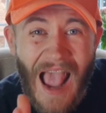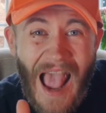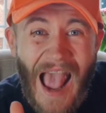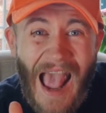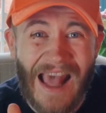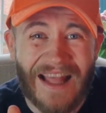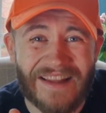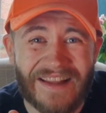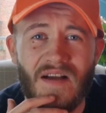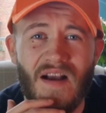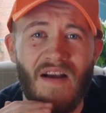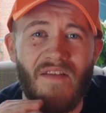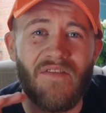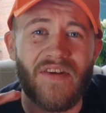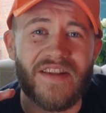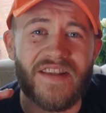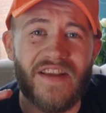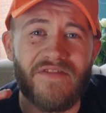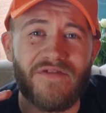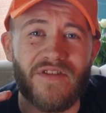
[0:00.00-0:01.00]
and
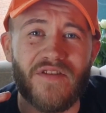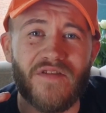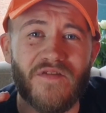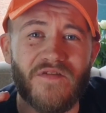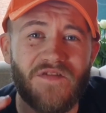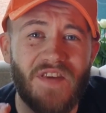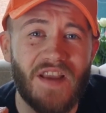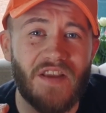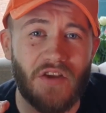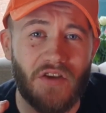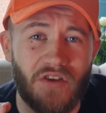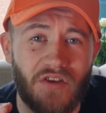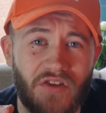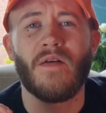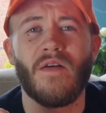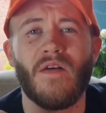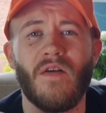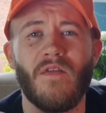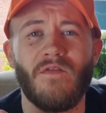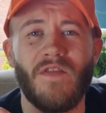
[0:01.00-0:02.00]
the different
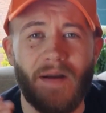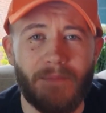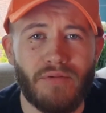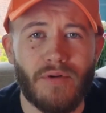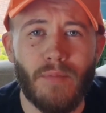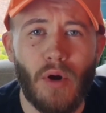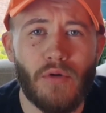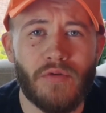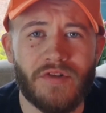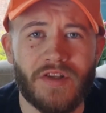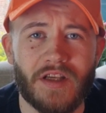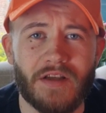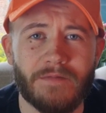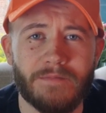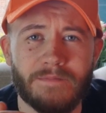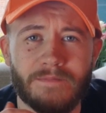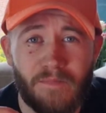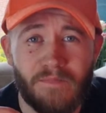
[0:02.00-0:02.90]
figures that promote it.